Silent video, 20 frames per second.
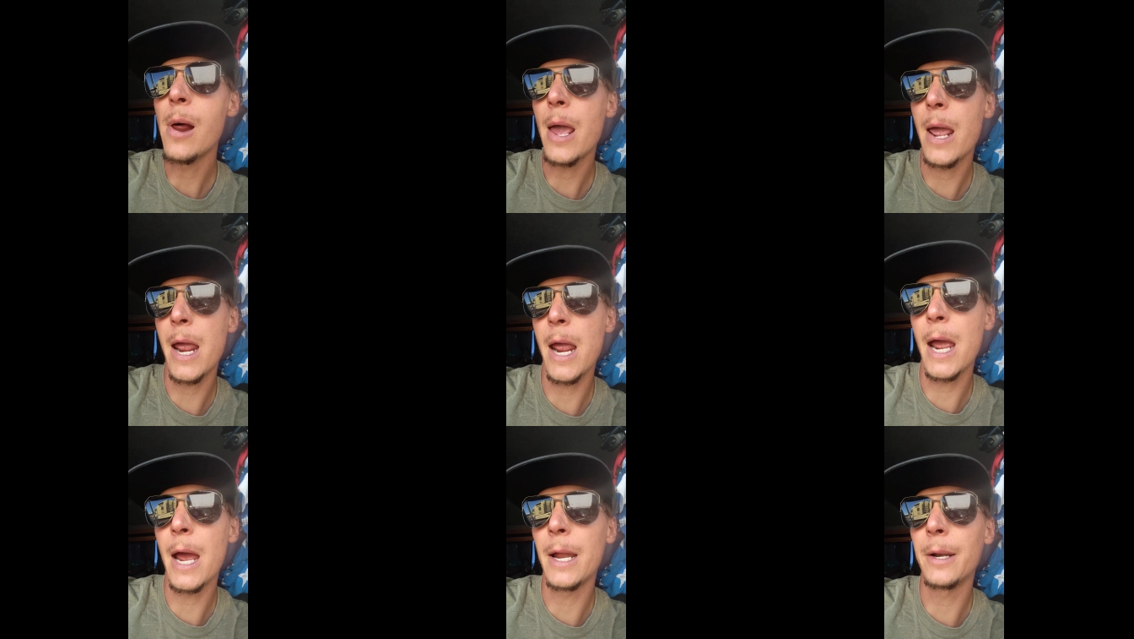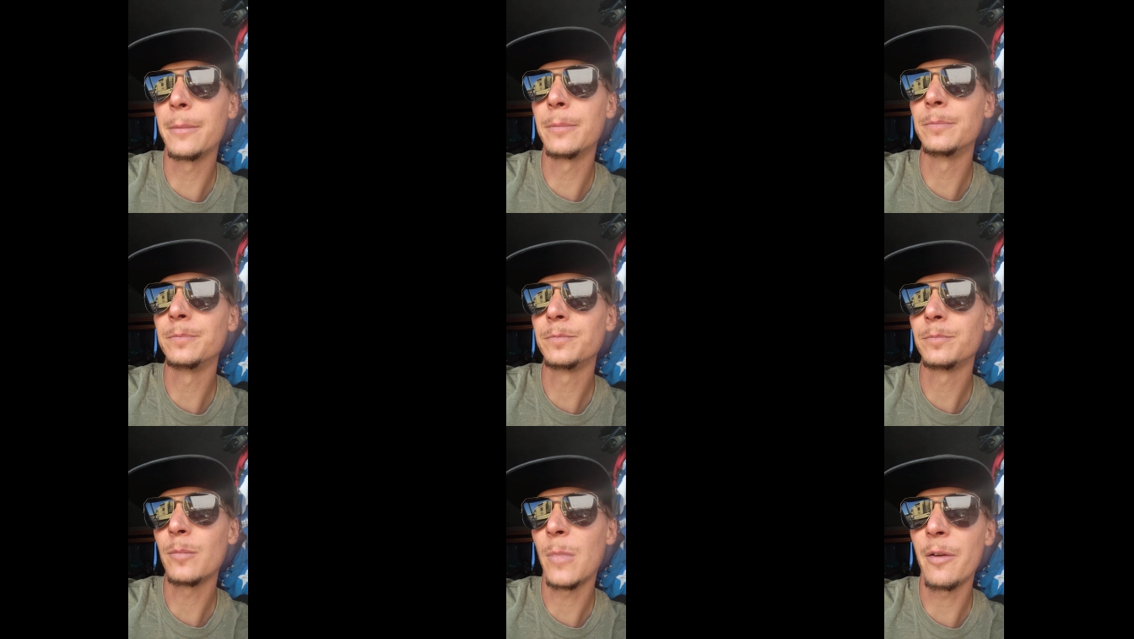
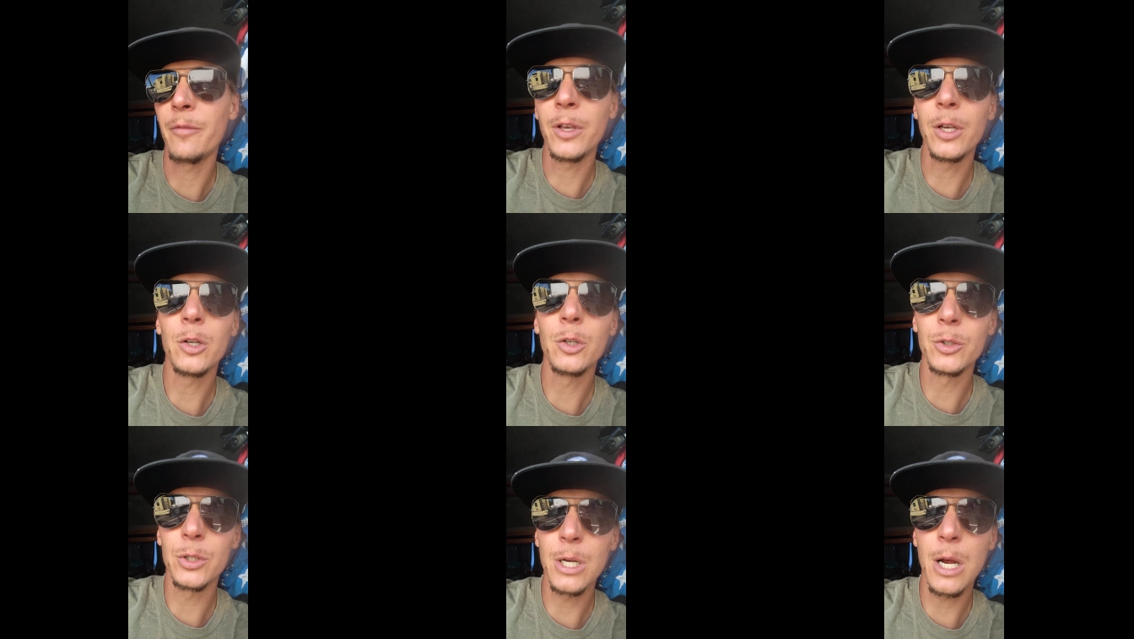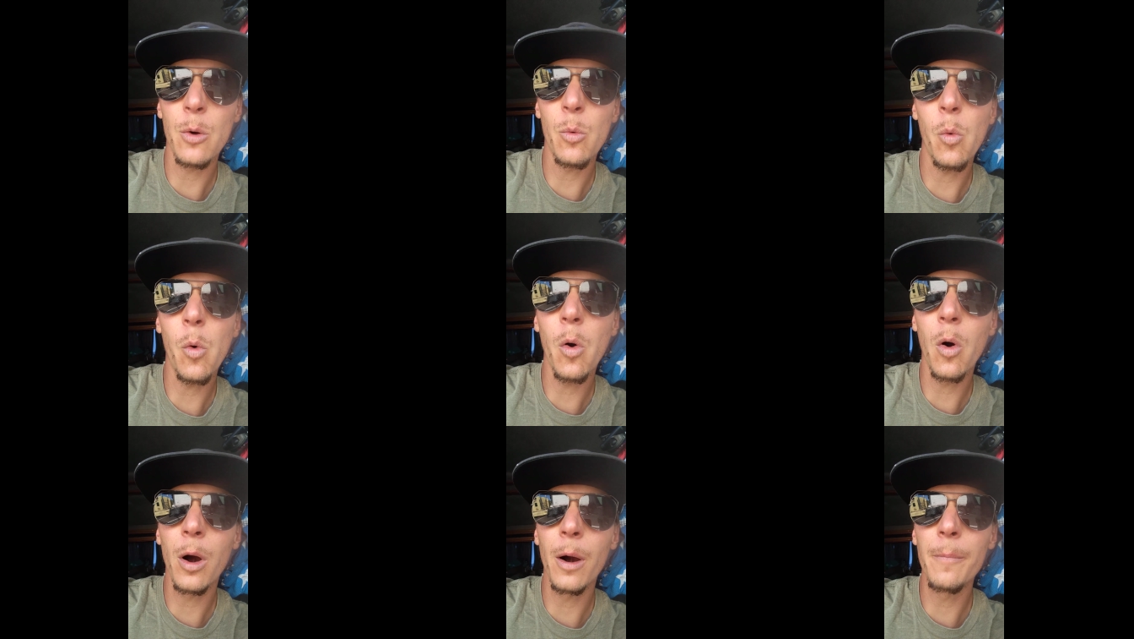and my vehicle's not
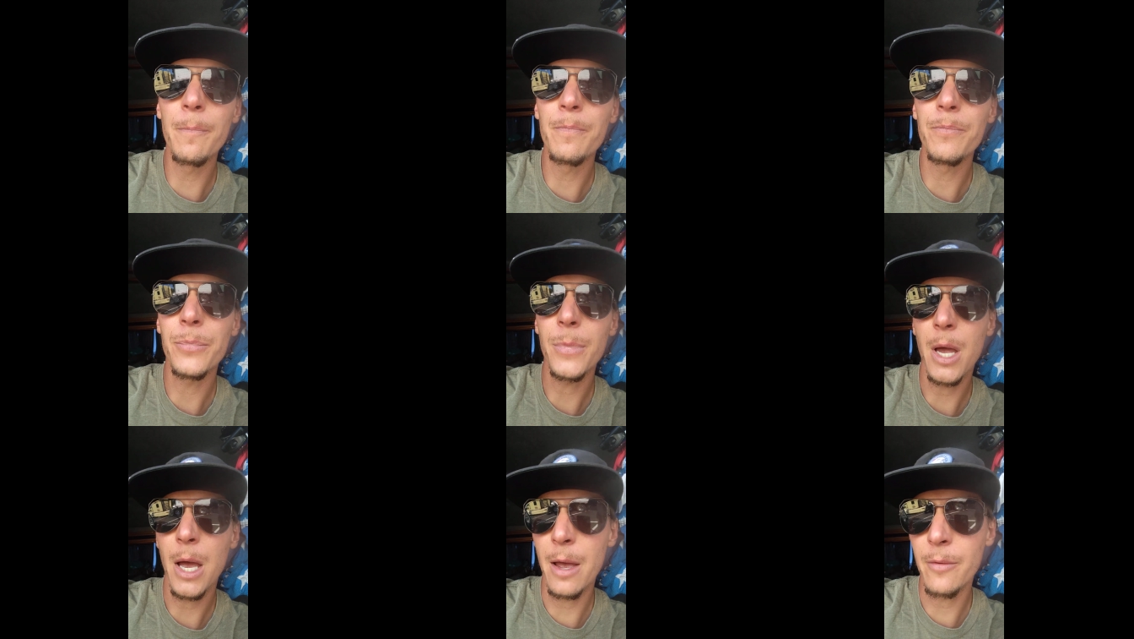warm.